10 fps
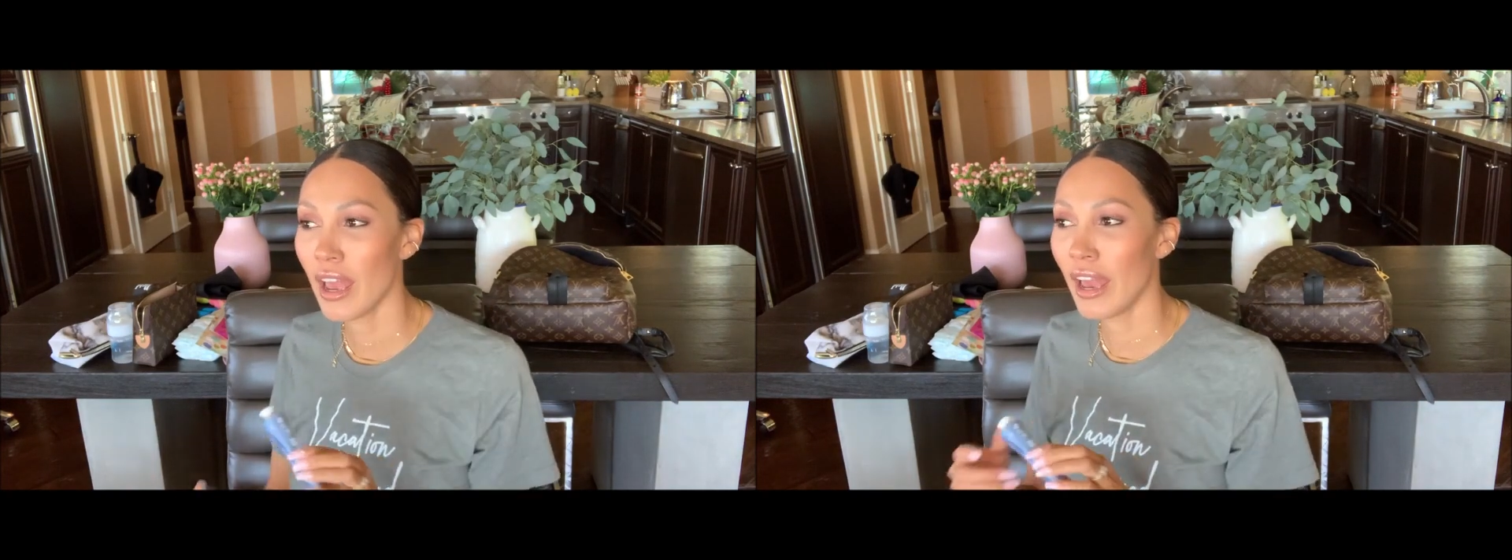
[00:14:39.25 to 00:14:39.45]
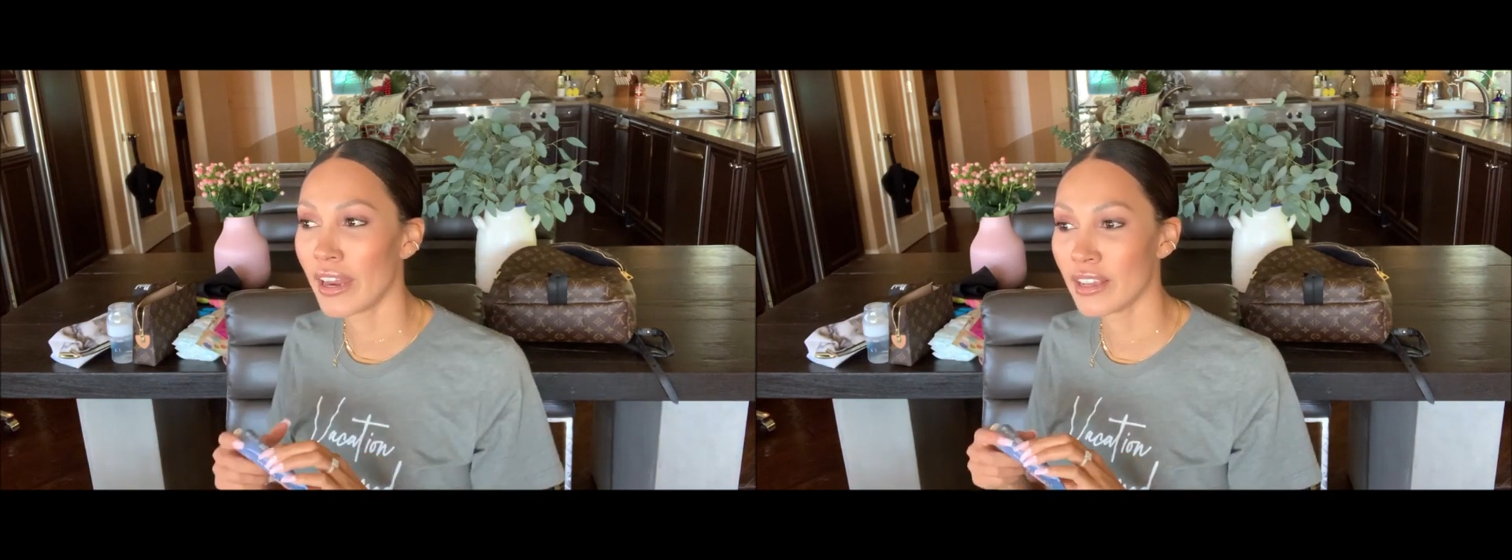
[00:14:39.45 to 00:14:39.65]

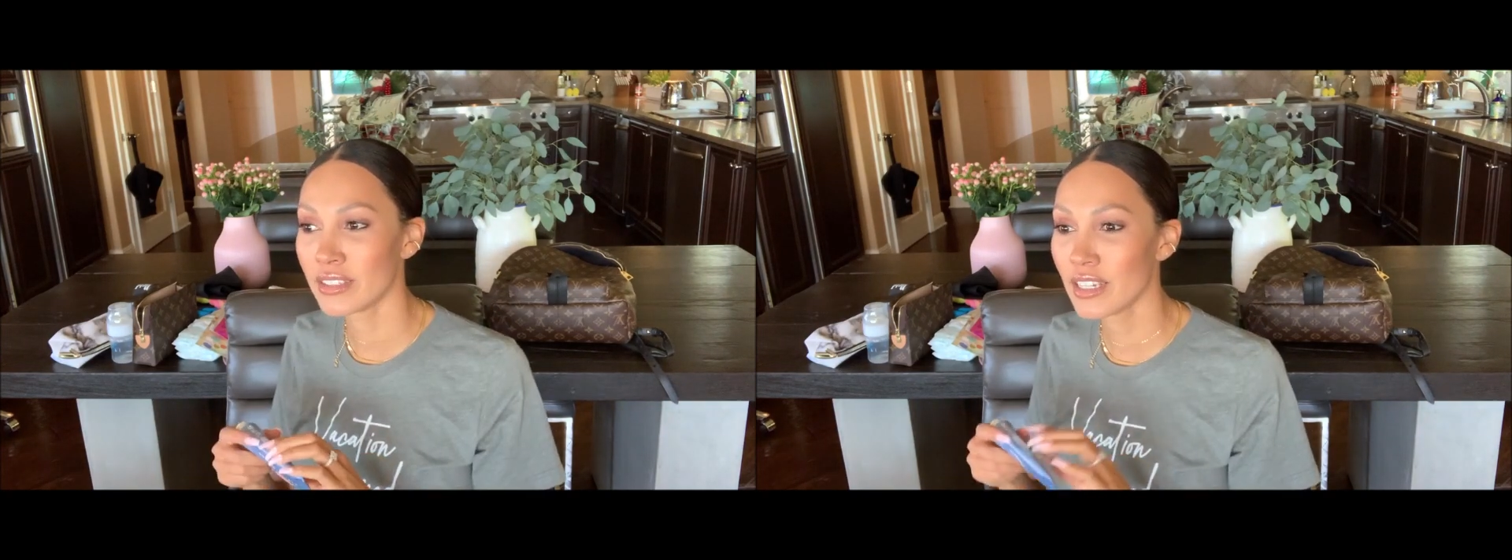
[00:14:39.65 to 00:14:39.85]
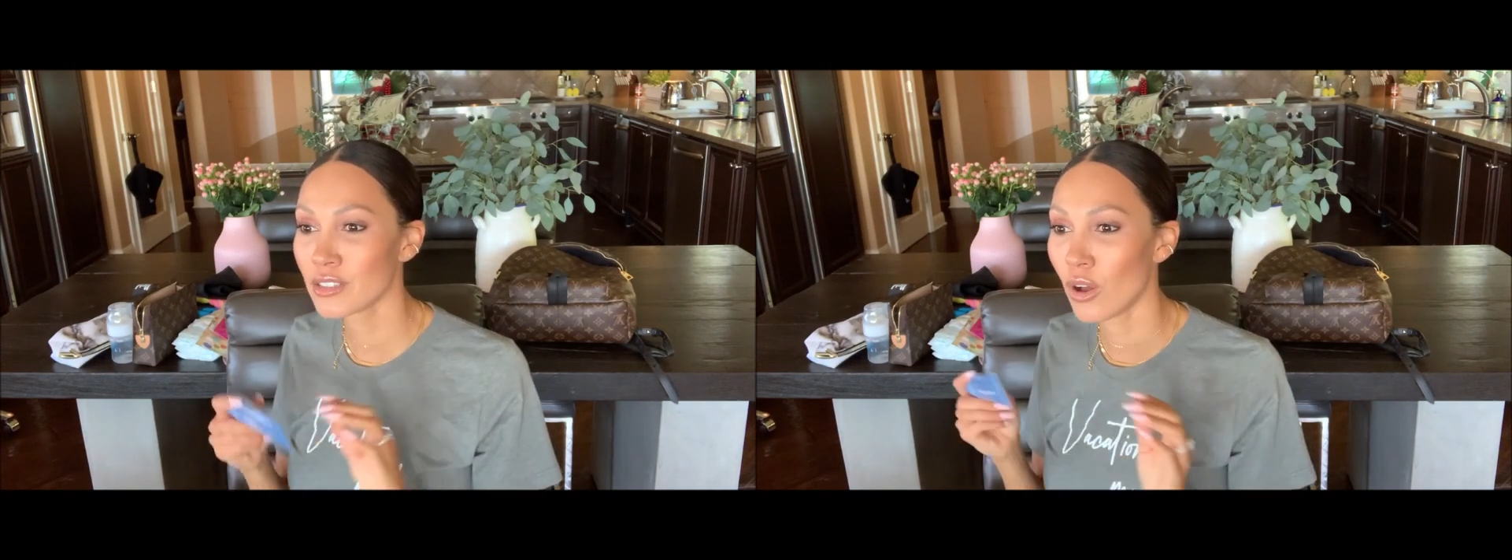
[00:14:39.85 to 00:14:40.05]
And I
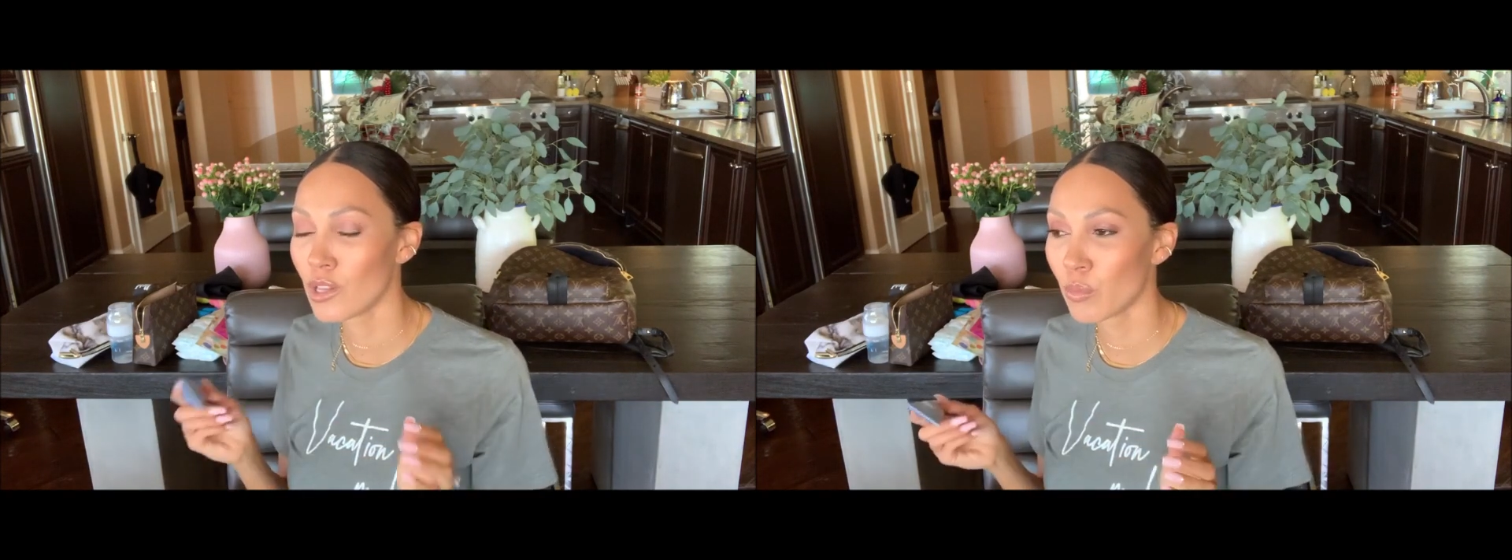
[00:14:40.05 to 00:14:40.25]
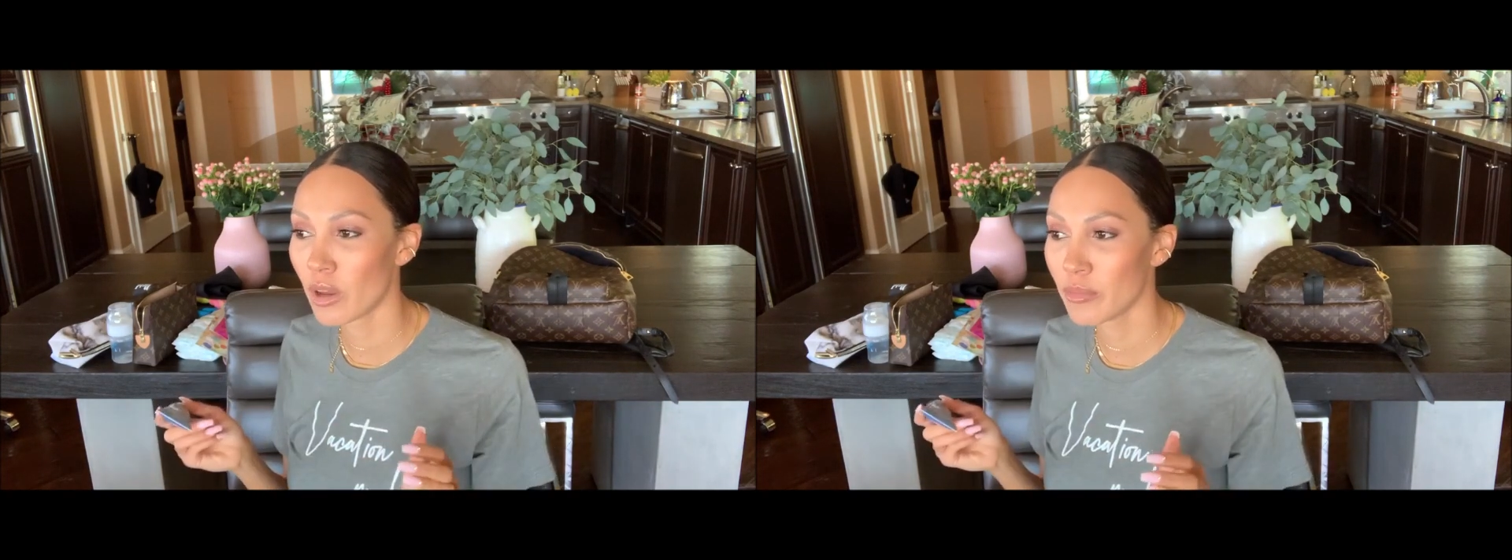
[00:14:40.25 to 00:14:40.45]
say it's all
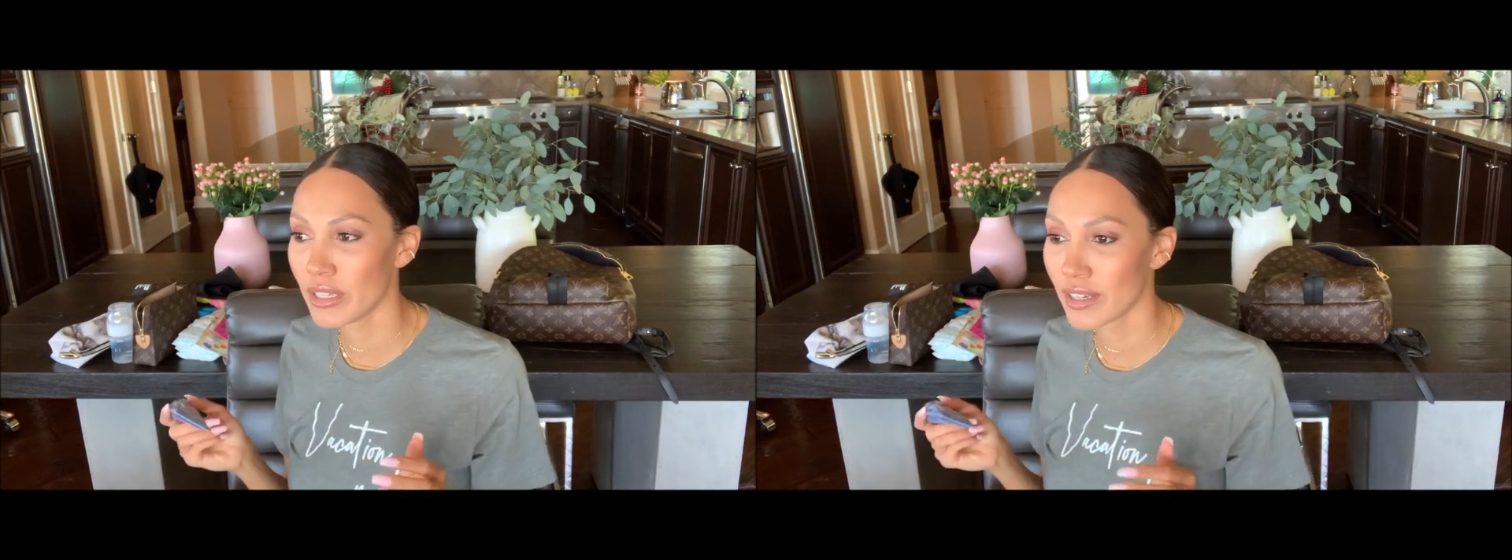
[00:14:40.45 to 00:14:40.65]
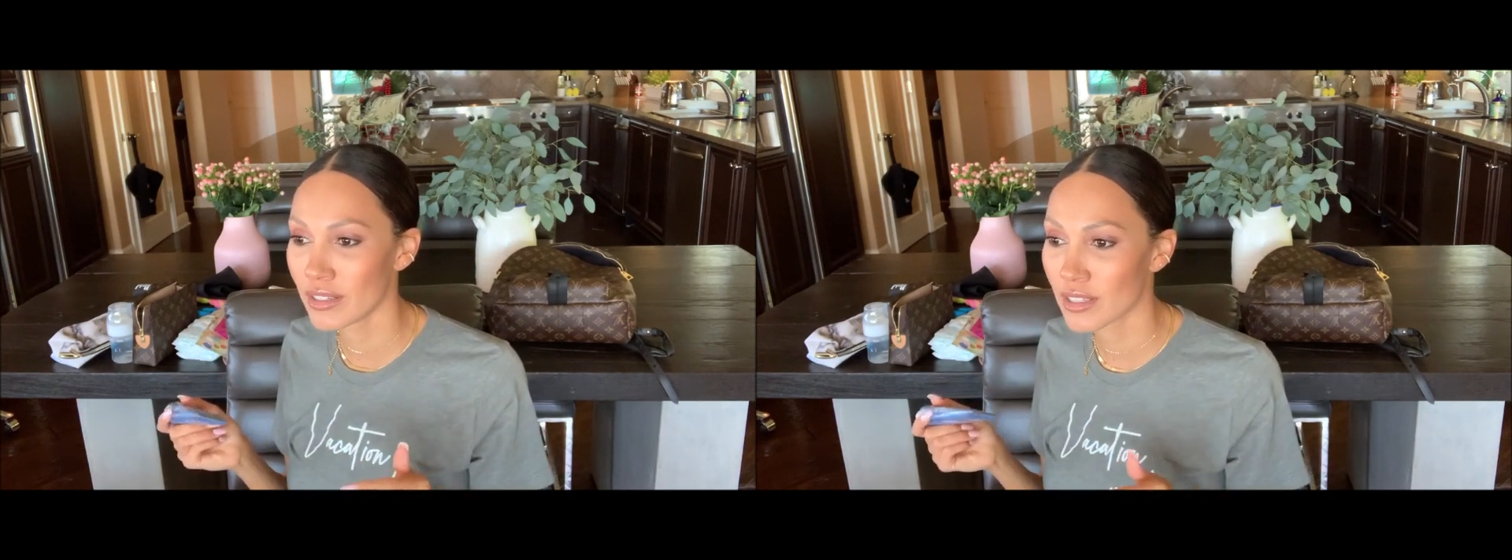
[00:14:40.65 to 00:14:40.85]
in one
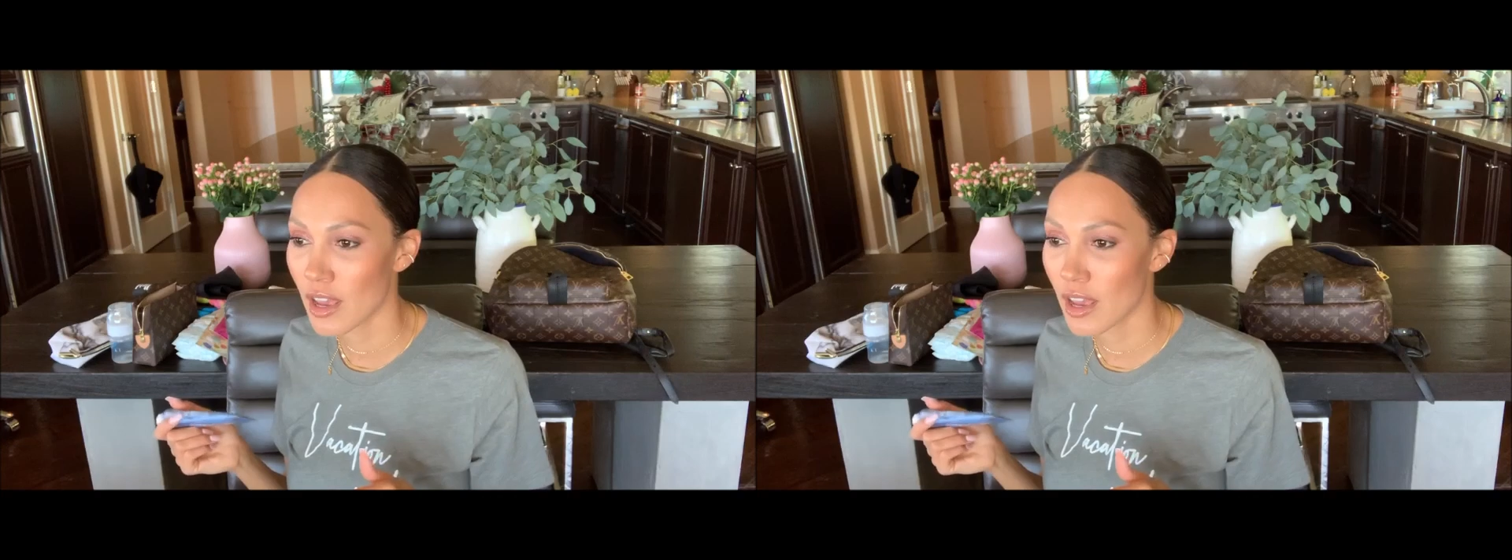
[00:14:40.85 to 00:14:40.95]
because